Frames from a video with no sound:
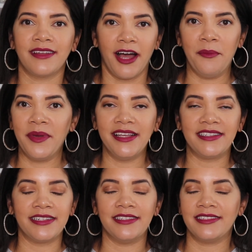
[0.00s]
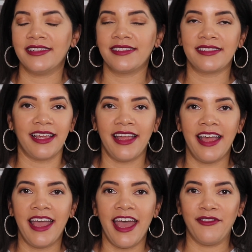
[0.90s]
A beach is just
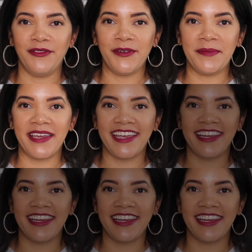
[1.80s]
heaven for me.